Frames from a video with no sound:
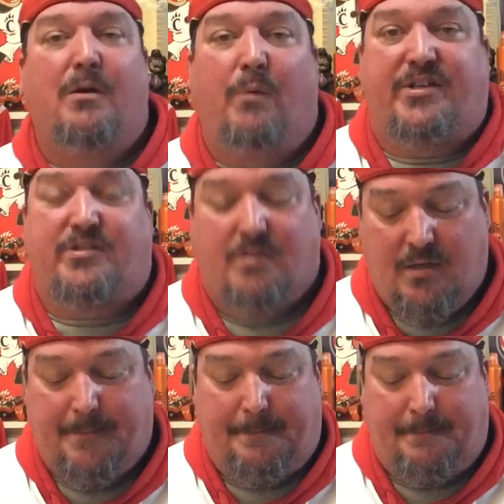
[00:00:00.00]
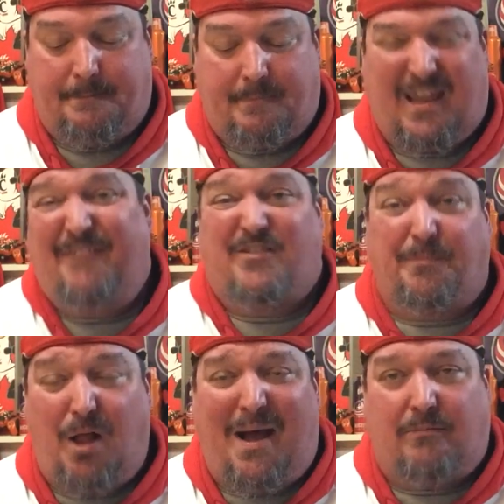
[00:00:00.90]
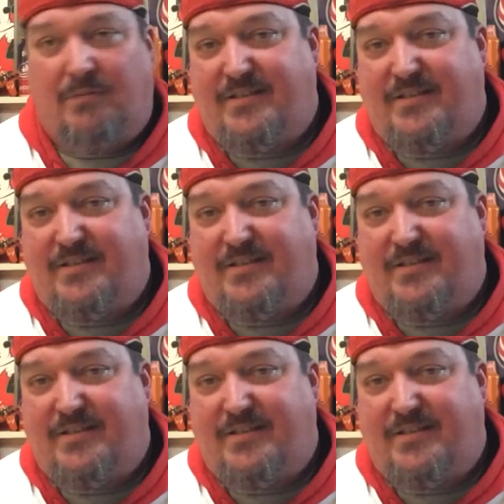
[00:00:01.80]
Which, if it's a blowout,